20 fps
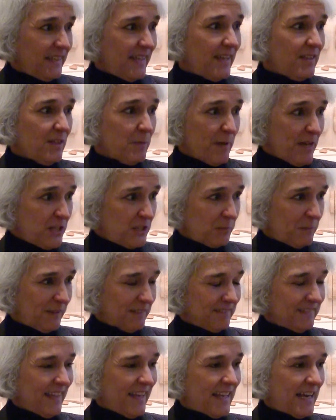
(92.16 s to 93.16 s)
in the
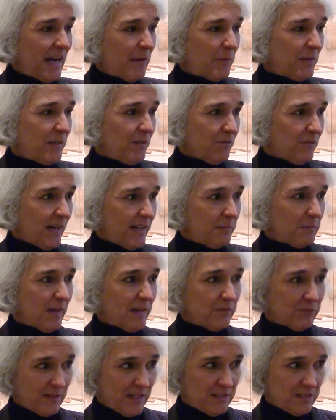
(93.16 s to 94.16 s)
basement, and I would invite my
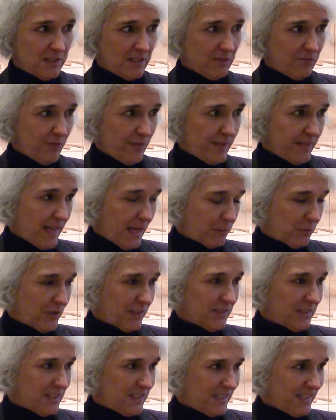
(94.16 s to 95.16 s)
friends in from the
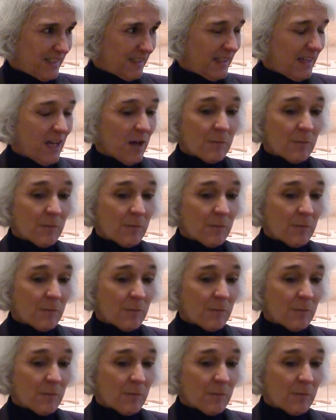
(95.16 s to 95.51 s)
neighborhood to see it.